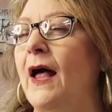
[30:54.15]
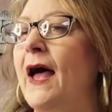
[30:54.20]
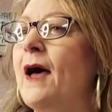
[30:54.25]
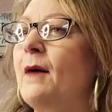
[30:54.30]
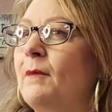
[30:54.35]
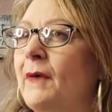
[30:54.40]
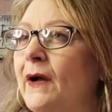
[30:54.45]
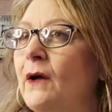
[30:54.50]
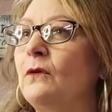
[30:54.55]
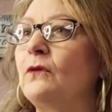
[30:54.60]
I
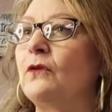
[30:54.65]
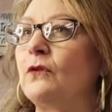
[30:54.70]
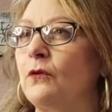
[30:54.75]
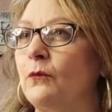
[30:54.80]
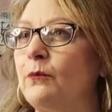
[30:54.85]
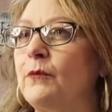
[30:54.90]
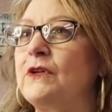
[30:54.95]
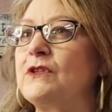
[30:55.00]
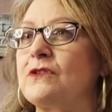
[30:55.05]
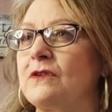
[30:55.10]
have my own little
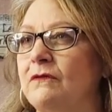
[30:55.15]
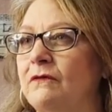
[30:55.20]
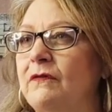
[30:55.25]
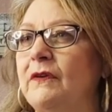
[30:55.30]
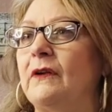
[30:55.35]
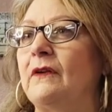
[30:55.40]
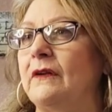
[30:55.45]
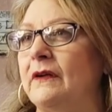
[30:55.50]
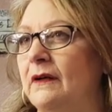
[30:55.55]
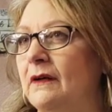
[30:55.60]
mission
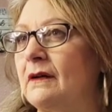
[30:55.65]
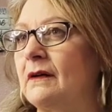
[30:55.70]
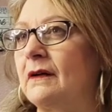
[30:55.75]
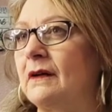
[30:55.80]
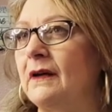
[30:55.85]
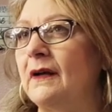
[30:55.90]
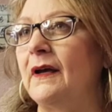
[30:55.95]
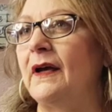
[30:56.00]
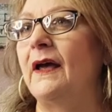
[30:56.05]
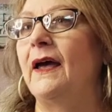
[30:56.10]
field here,
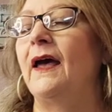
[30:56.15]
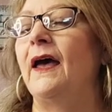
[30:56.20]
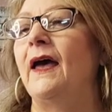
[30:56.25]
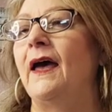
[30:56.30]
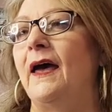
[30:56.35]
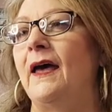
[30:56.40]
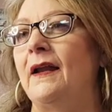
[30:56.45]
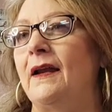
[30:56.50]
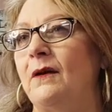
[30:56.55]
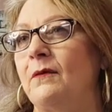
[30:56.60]

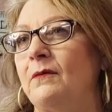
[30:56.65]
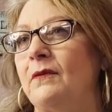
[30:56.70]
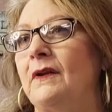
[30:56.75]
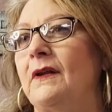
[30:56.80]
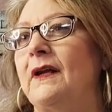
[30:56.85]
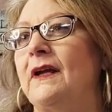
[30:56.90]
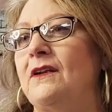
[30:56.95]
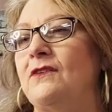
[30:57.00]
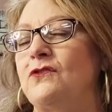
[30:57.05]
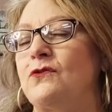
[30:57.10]
and I
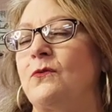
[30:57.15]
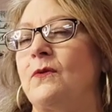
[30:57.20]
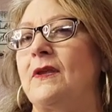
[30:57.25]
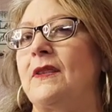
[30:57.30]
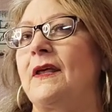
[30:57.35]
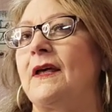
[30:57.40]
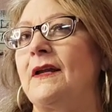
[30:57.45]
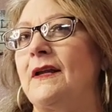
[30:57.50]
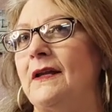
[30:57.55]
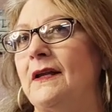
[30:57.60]
really enjoy
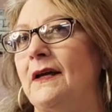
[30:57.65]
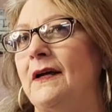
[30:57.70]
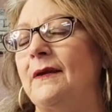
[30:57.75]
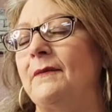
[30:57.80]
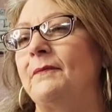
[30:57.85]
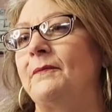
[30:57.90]
that a lot.